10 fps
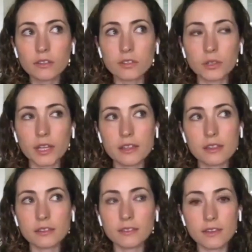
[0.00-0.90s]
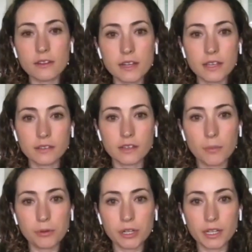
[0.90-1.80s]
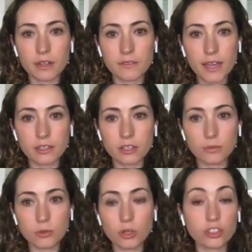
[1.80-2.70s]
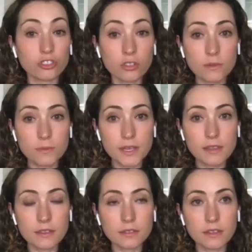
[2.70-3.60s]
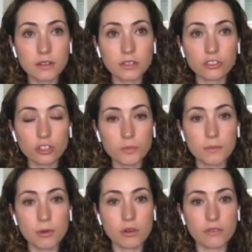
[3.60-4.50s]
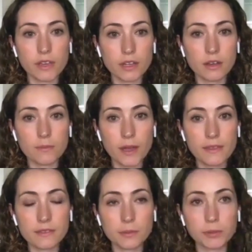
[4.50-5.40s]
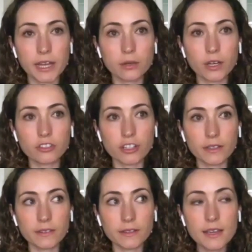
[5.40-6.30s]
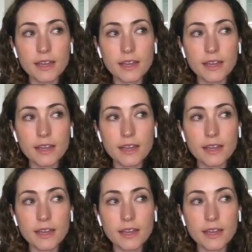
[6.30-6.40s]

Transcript: So, like, this theory isn't operating in a vacuum, or it shouldn't be. This theory should be motivated by these applied questions.